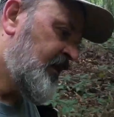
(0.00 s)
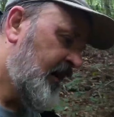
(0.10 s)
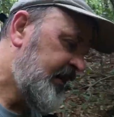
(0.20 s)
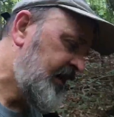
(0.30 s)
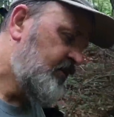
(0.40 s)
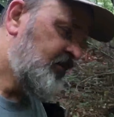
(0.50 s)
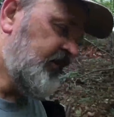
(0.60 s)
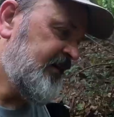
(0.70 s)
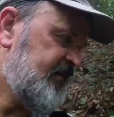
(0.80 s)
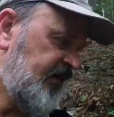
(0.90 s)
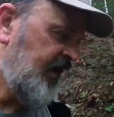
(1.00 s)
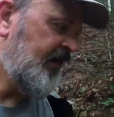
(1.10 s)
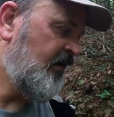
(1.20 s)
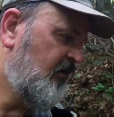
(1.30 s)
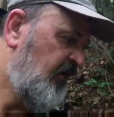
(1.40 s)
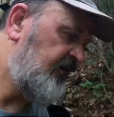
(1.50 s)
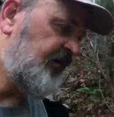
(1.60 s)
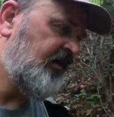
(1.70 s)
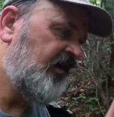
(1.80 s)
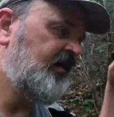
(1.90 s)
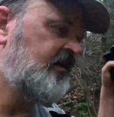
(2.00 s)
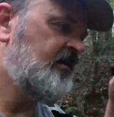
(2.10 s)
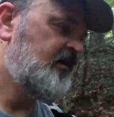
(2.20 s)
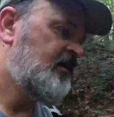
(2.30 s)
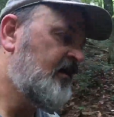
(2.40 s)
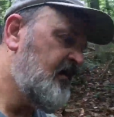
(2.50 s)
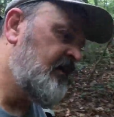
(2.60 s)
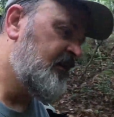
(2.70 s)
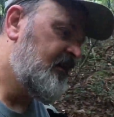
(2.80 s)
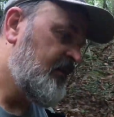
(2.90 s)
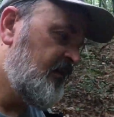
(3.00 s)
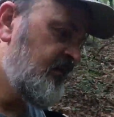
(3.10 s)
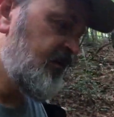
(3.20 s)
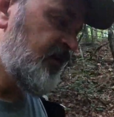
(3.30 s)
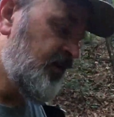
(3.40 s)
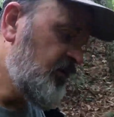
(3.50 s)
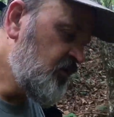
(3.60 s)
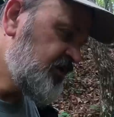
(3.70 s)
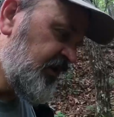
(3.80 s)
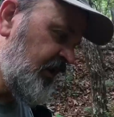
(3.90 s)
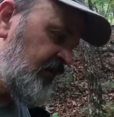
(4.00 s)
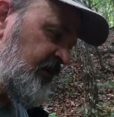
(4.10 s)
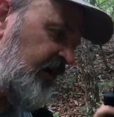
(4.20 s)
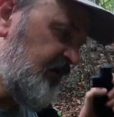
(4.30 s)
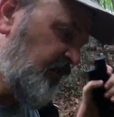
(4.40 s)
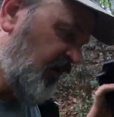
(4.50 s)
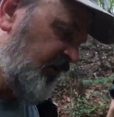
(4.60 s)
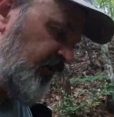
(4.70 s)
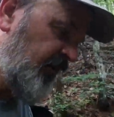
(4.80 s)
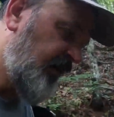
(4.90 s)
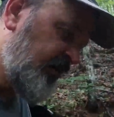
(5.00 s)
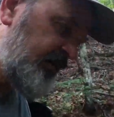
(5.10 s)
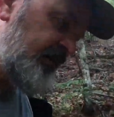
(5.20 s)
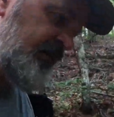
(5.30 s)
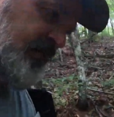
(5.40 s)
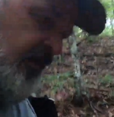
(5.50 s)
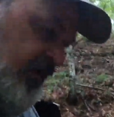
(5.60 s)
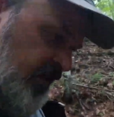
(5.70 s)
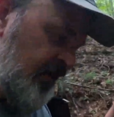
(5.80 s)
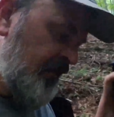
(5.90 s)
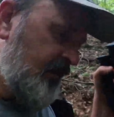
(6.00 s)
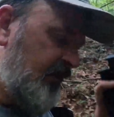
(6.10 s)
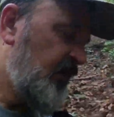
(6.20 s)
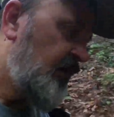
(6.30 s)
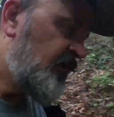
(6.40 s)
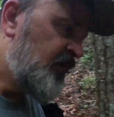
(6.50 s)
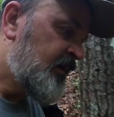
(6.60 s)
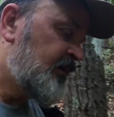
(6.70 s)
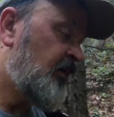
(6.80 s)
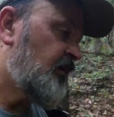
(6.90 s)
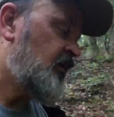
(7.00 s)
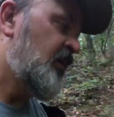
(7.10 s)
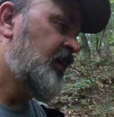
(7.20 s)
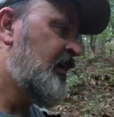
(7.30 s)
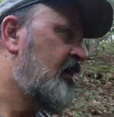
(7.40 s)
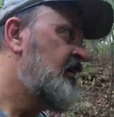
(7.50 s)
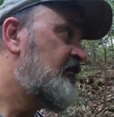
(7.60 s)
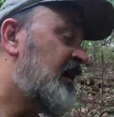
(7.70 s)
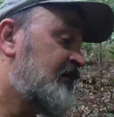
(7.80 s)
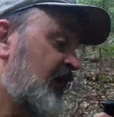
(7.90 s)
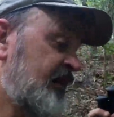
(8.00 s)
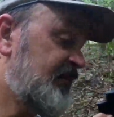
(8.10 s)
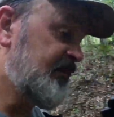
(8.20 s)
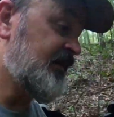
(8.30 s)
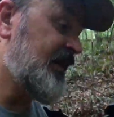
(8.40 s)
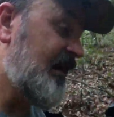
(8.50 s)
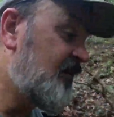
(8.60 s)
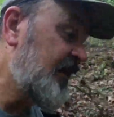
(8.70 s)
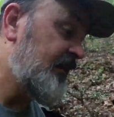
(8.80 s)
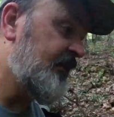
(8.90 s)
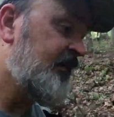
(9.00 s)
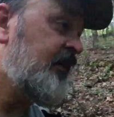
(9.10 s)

I can't really say whether or not you should carry BearSpray or not. You know, so my advice is to carry it.